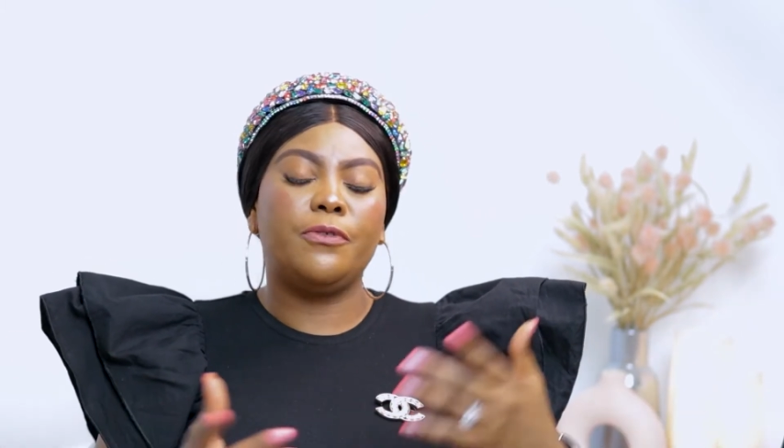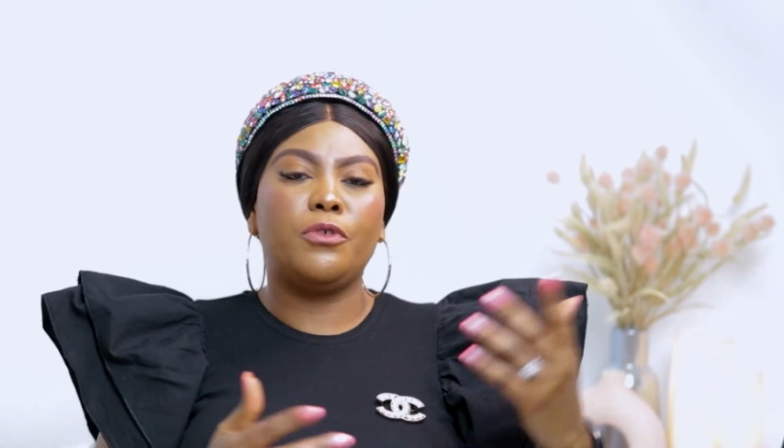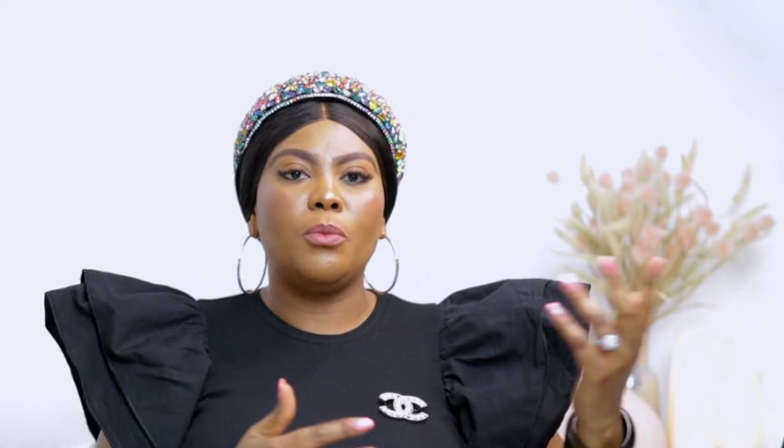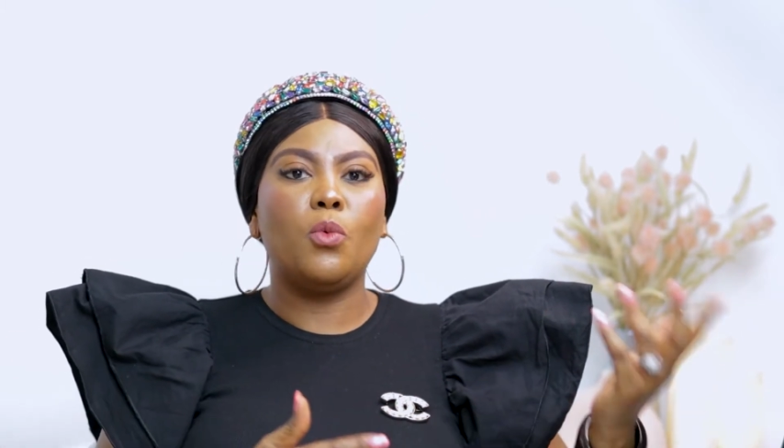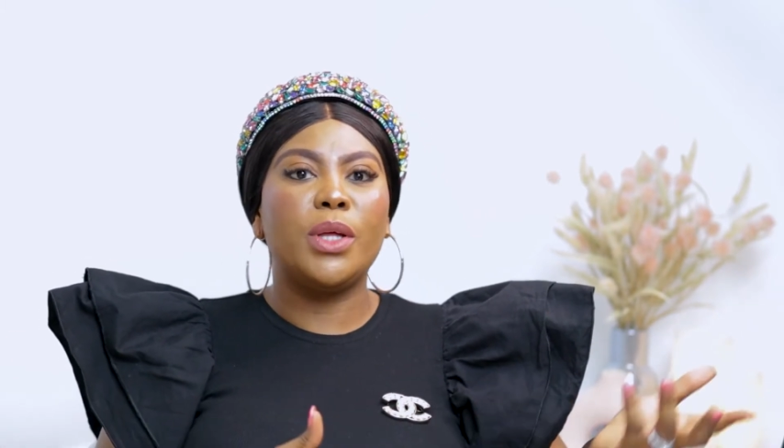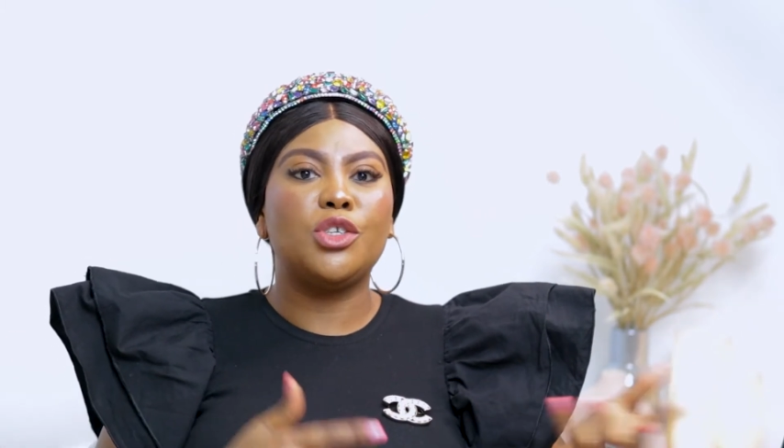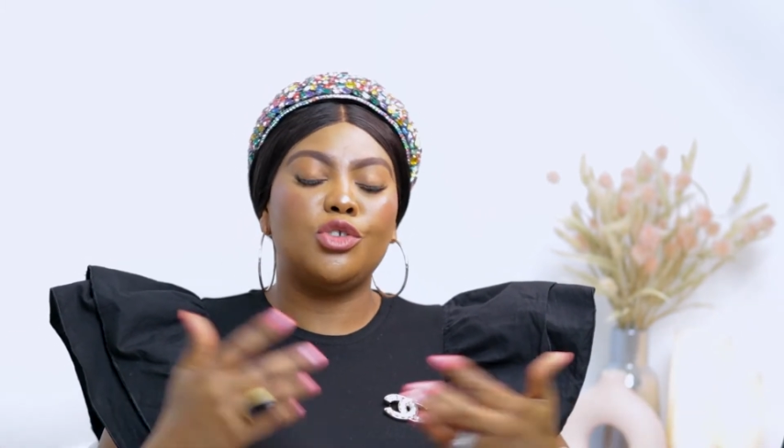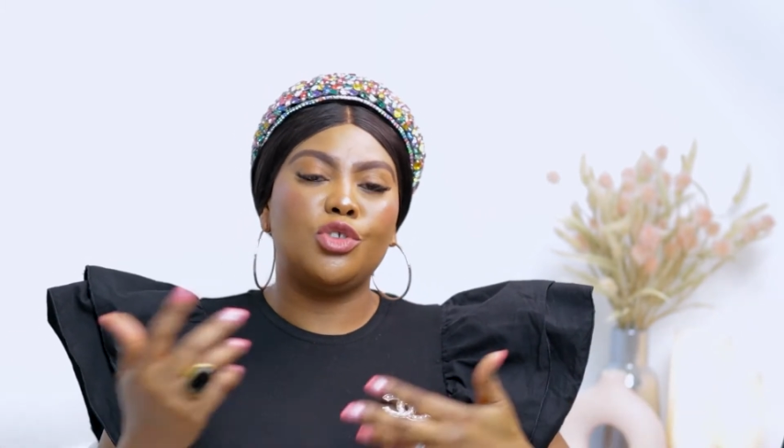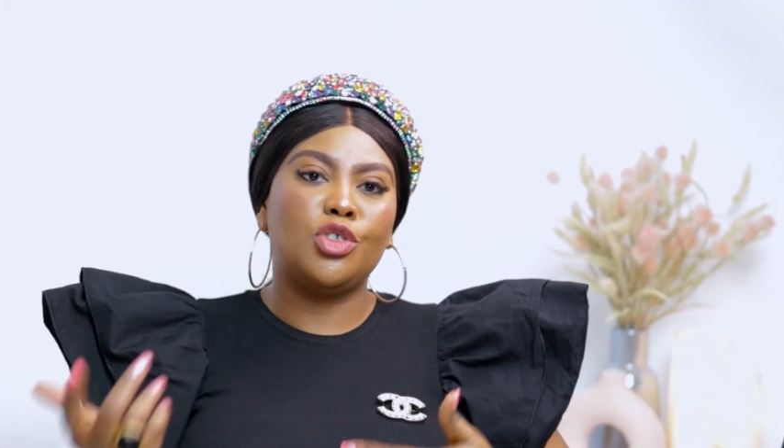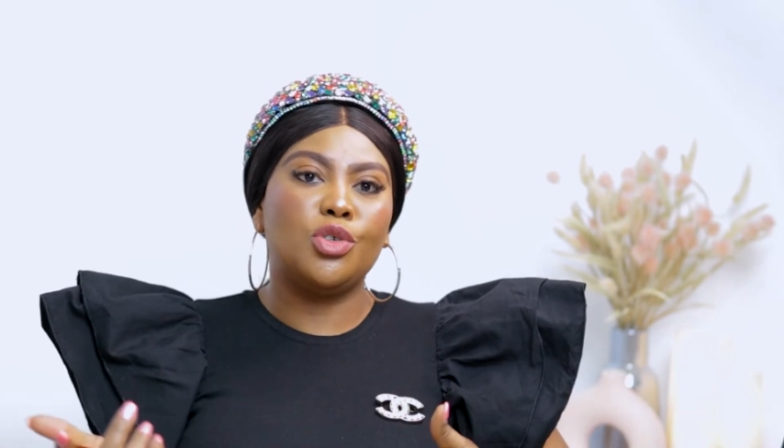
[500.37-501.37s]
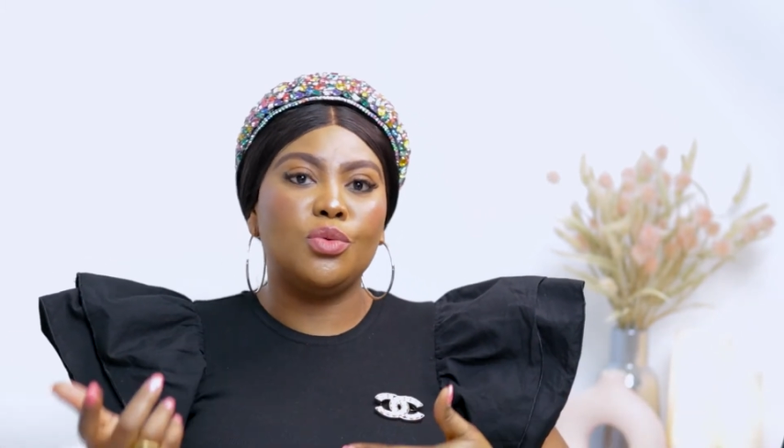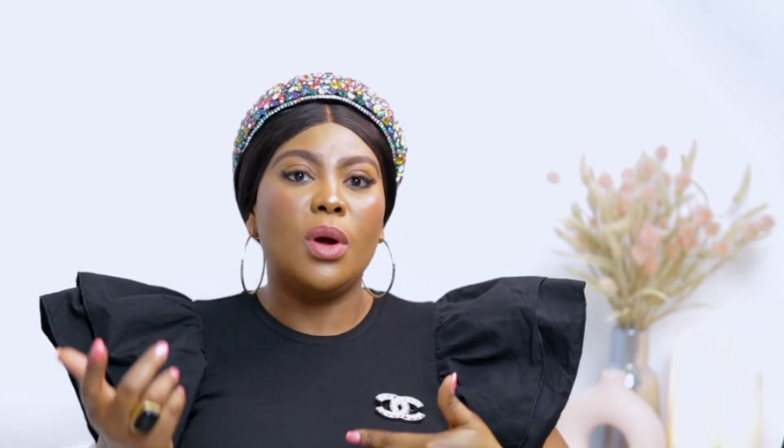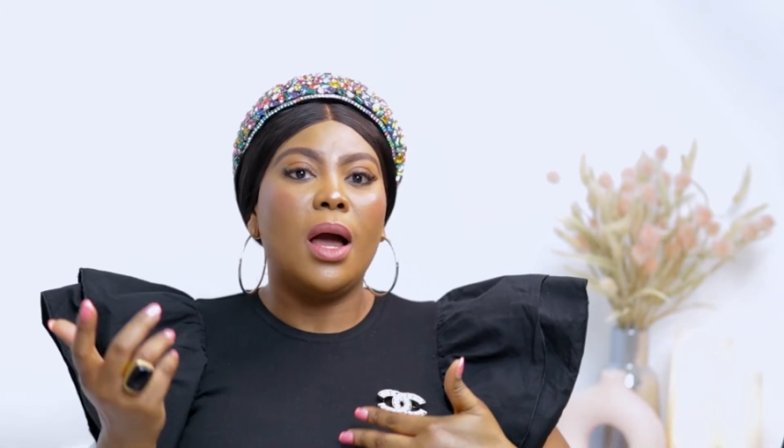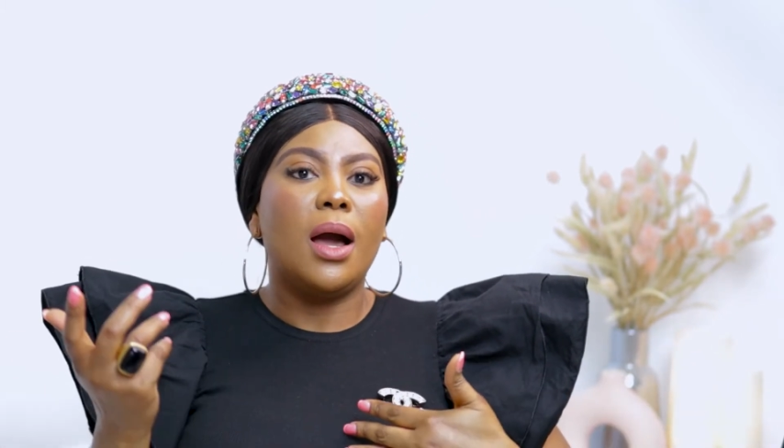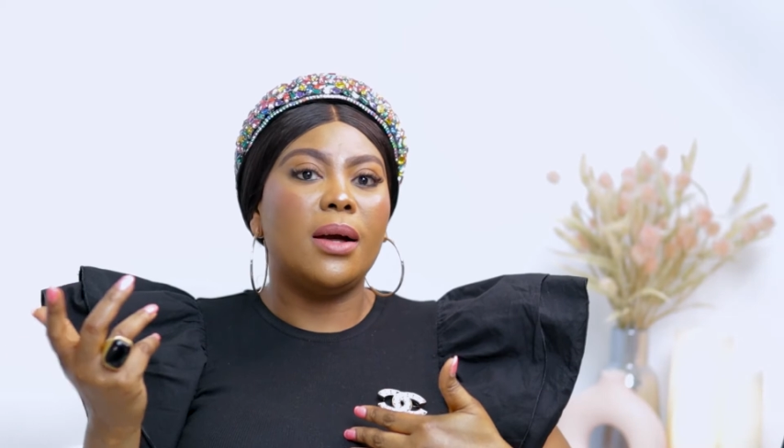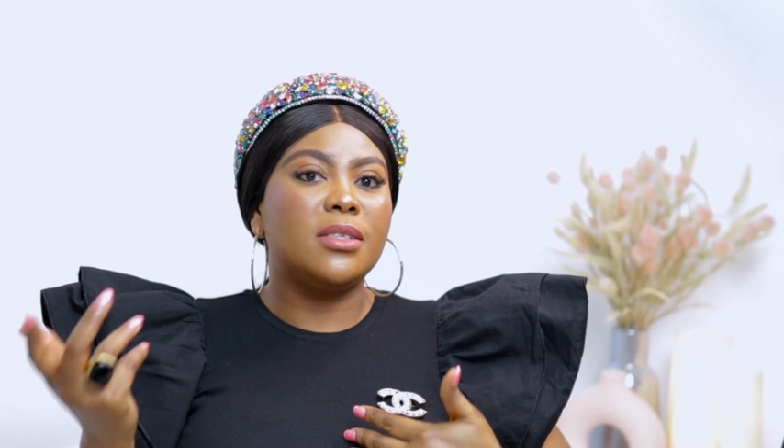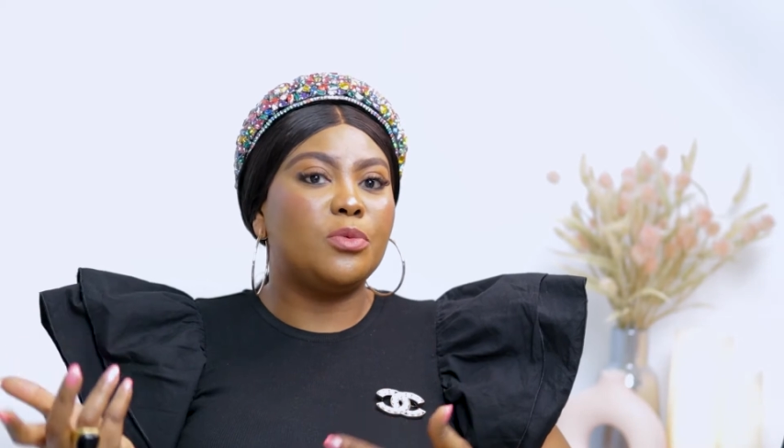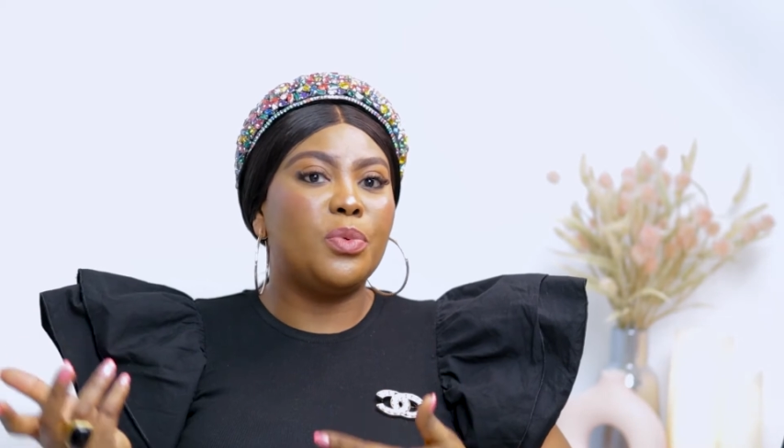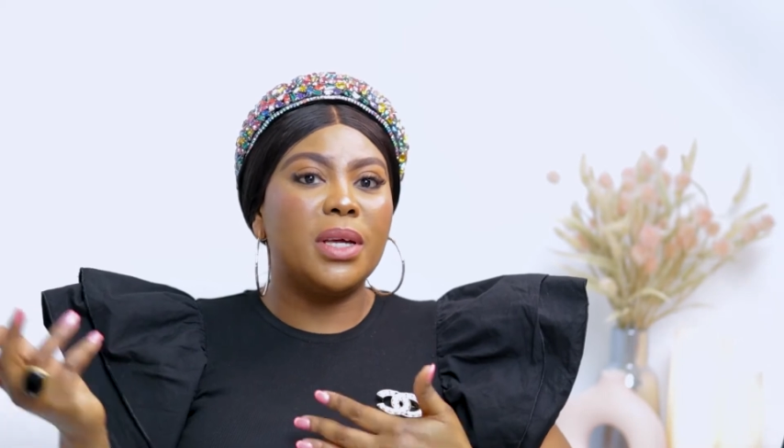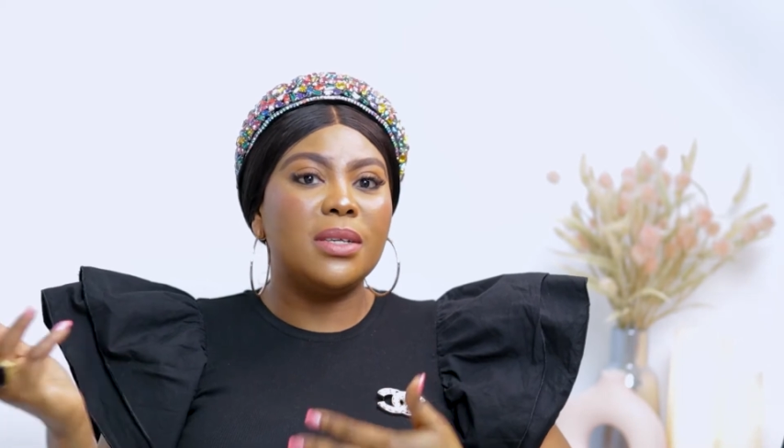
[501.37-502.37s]
from winter to
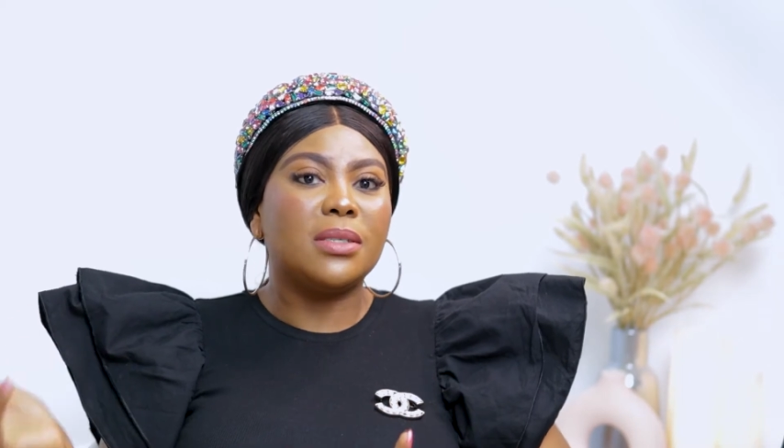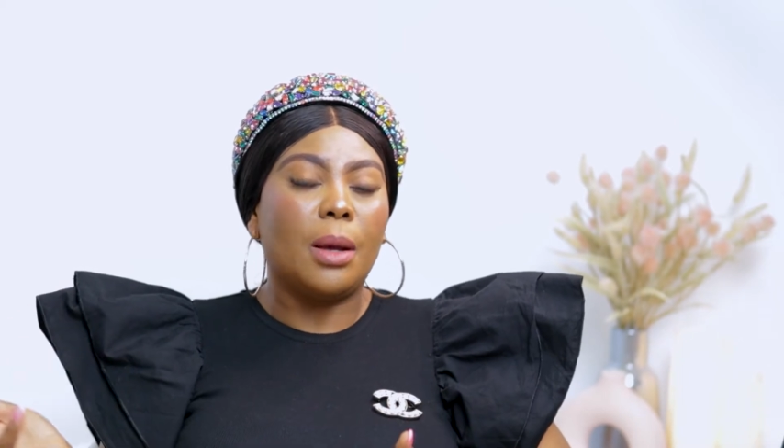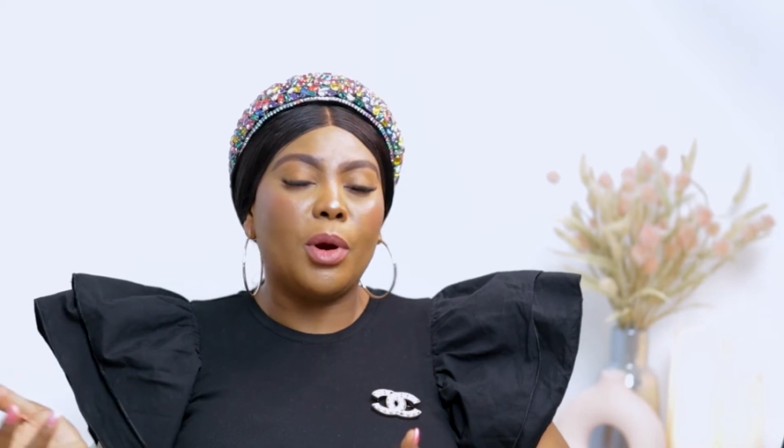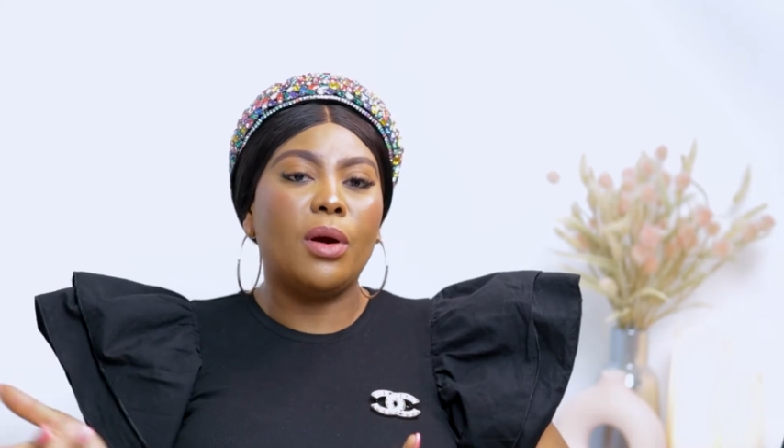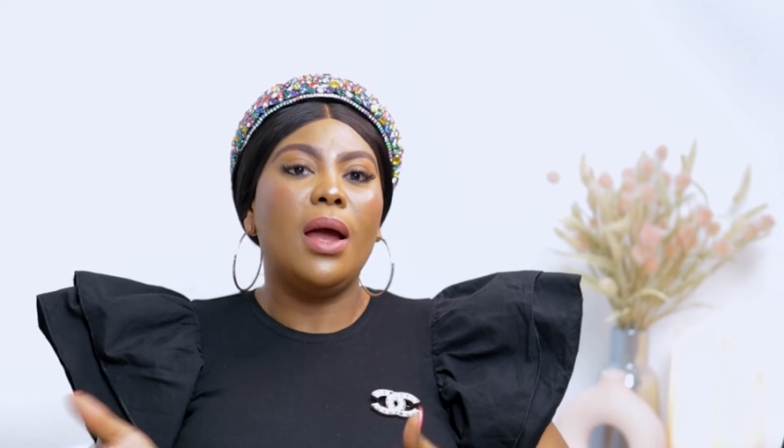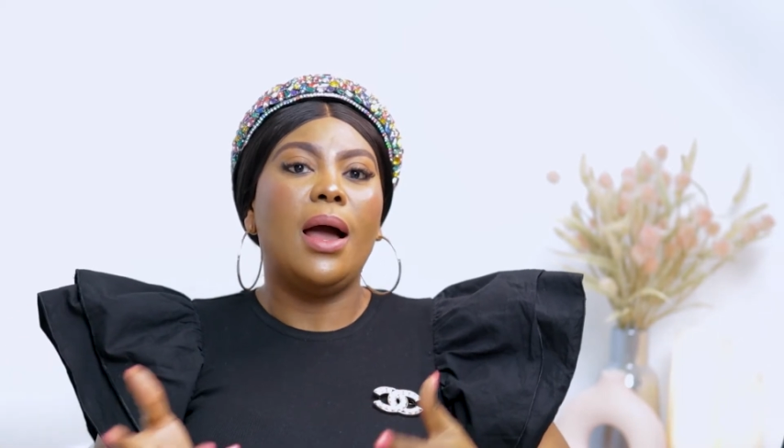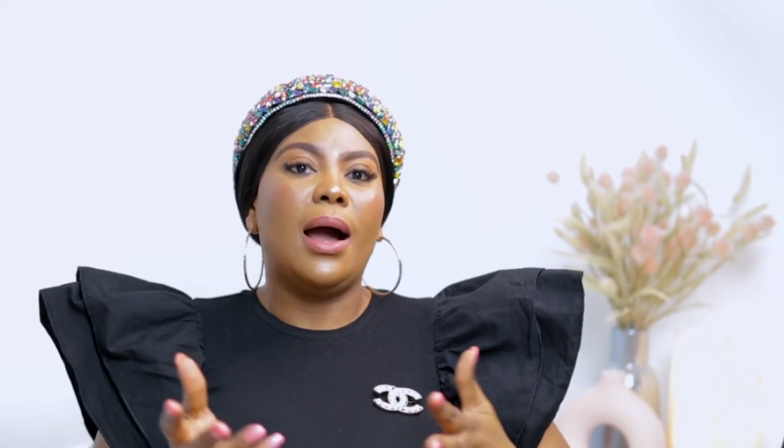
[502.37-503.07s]
spring, summer.